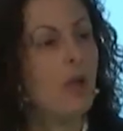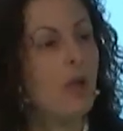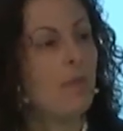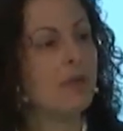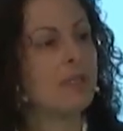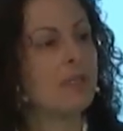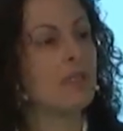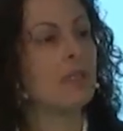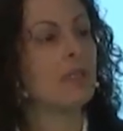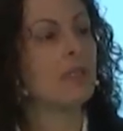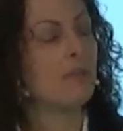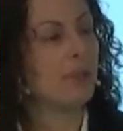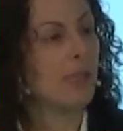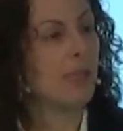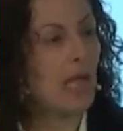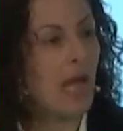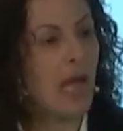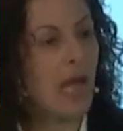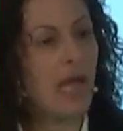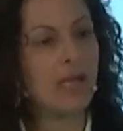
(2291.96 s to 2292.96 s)
but to
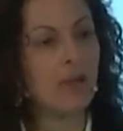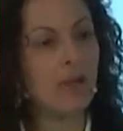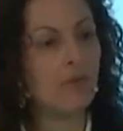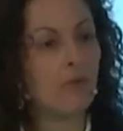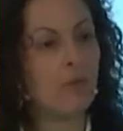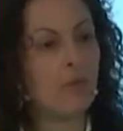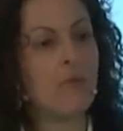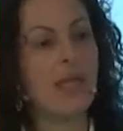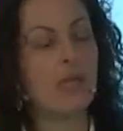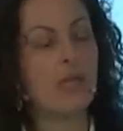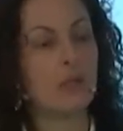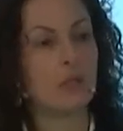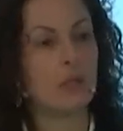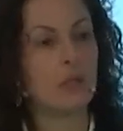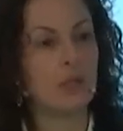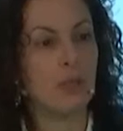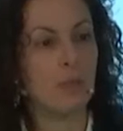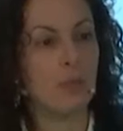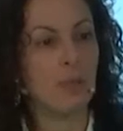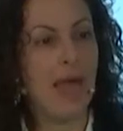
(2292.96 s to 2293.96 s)
supply information
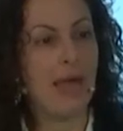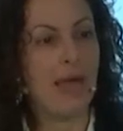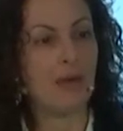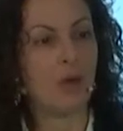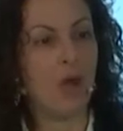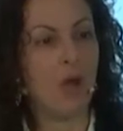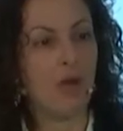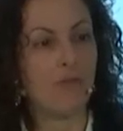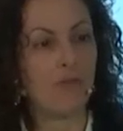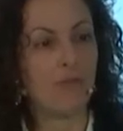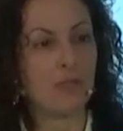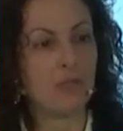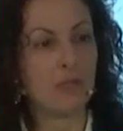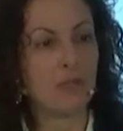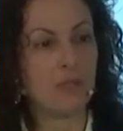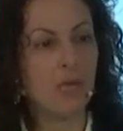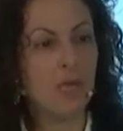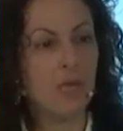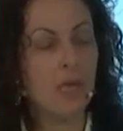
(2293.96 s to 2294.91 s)
to the patent office.